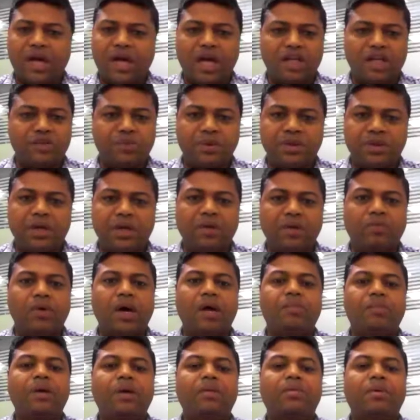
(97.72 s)
as per the
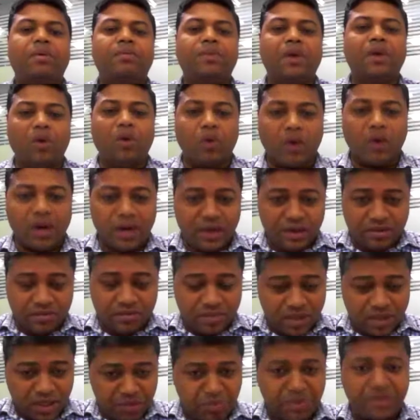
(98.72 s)
requirement from the local
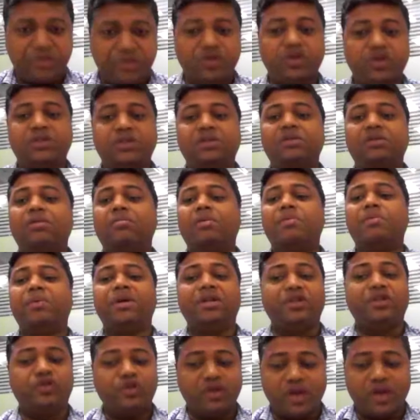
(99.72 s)
administration or
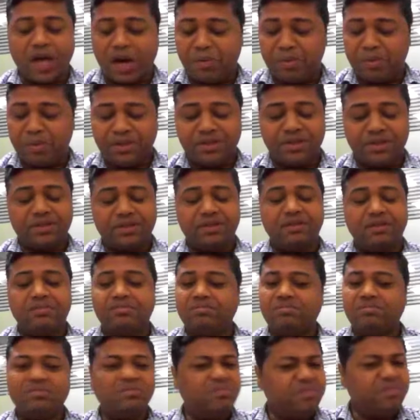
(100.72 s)
maybe district
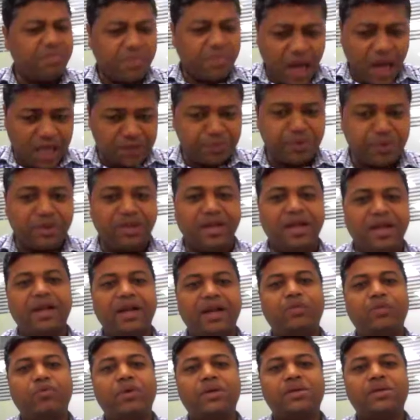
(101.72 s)
administration as per
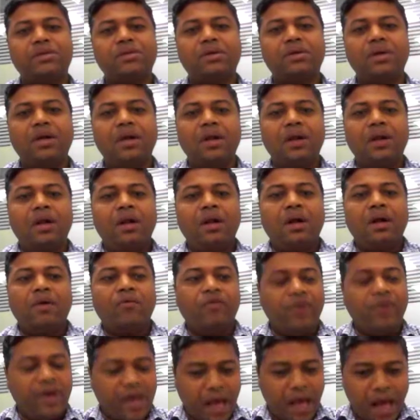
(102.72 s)
their request.
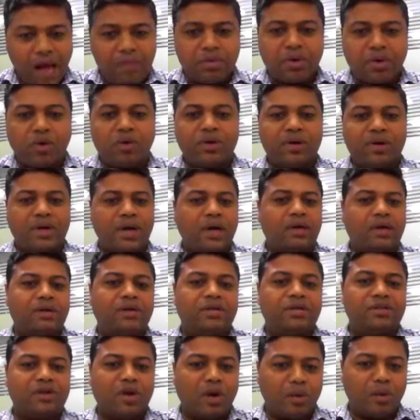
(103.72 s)
We have
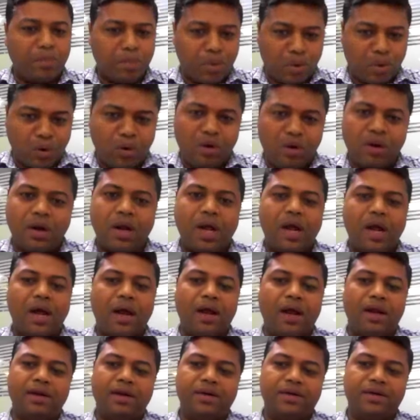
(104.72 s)
contractors on board
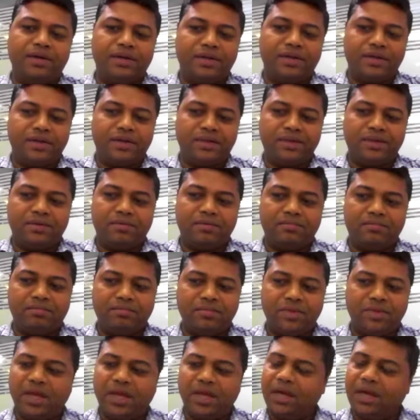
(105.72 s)
and
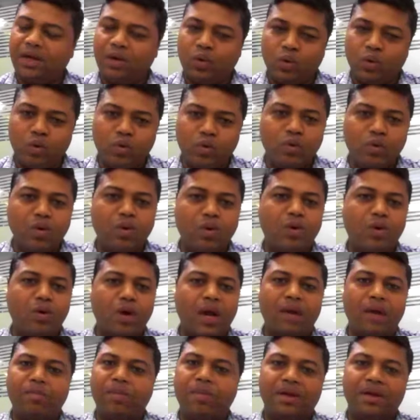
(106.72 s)
they do
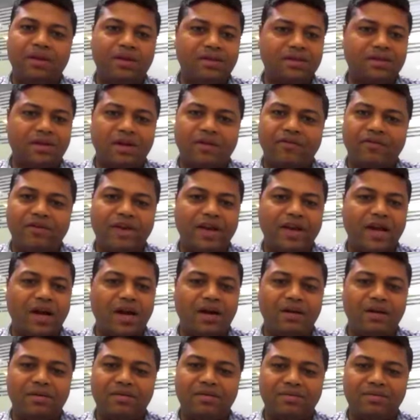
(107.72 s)
go and make the survey
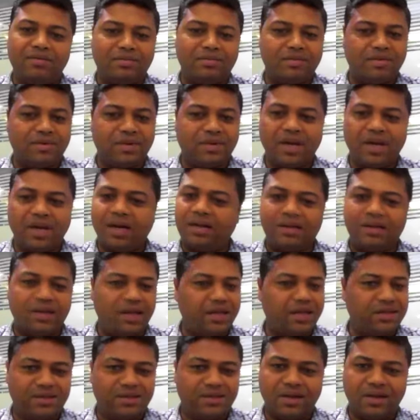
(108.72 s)
and get the
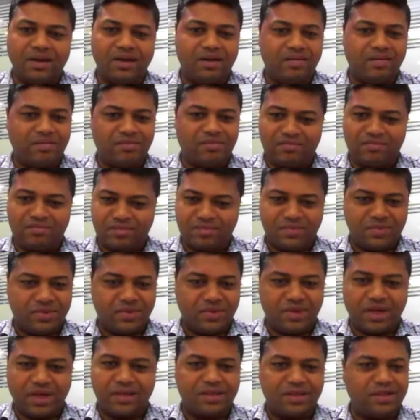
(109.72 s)
things done.
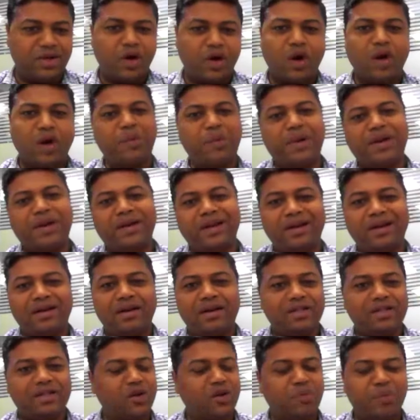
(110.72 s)
That's not a big deal.
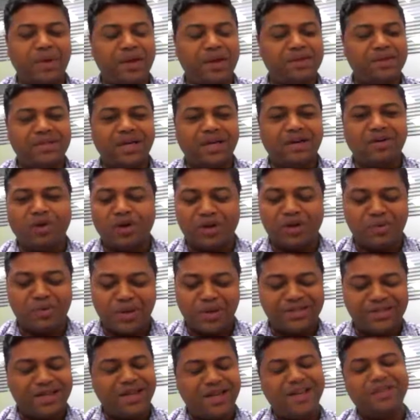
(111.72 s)
It's not a
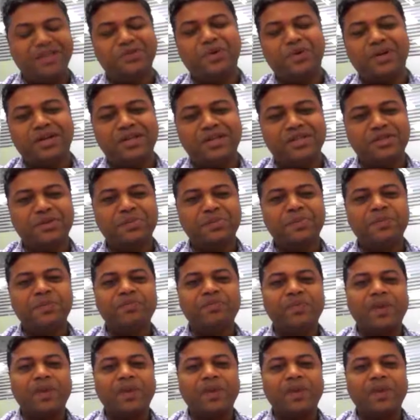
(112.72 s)
big challenge for us.